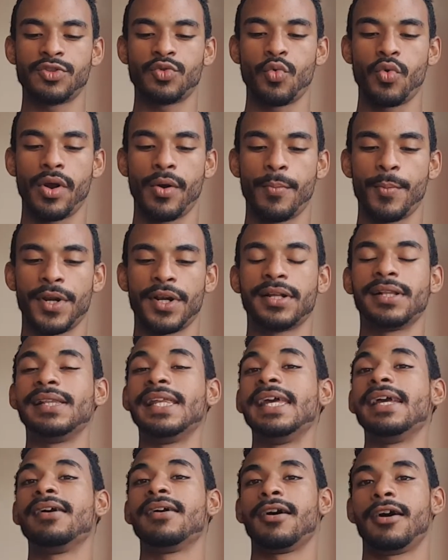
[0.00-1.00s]
through him with a
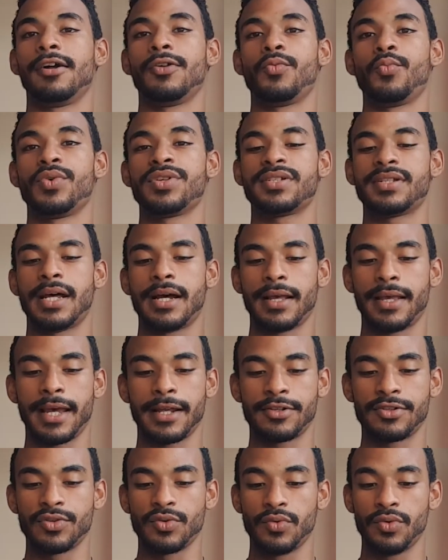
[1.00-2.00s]
clean cut with
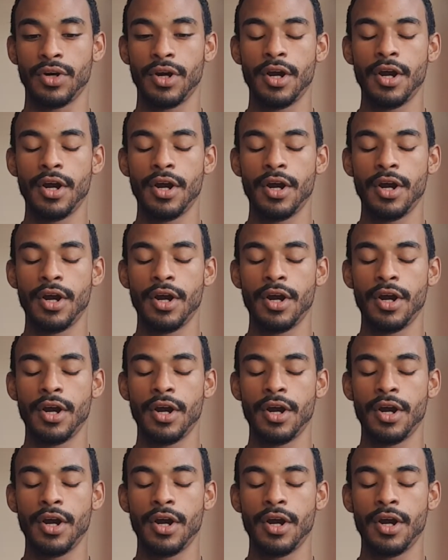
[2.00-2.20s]
Sangetsu.